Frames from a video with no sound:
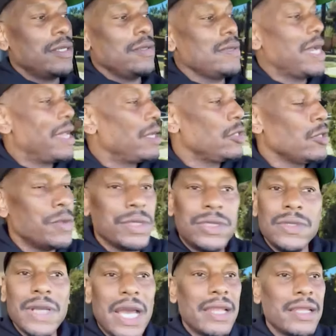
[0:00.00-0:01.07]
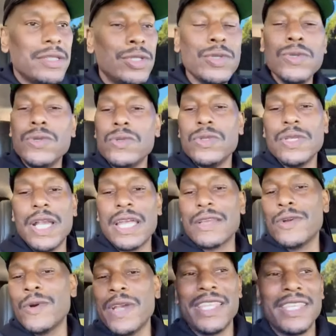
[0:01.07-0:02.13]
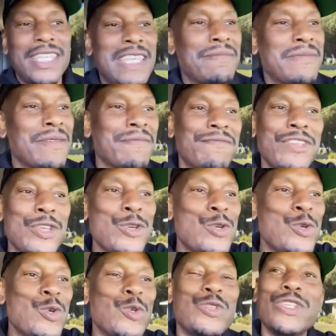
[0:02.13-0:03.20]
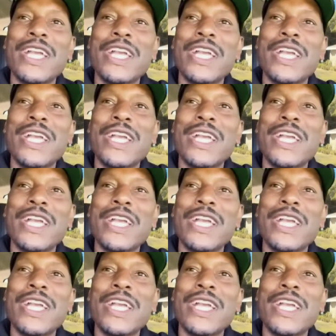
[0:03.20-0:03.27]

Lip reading: You got to do what you got to do. You got to go ahead and keep them views.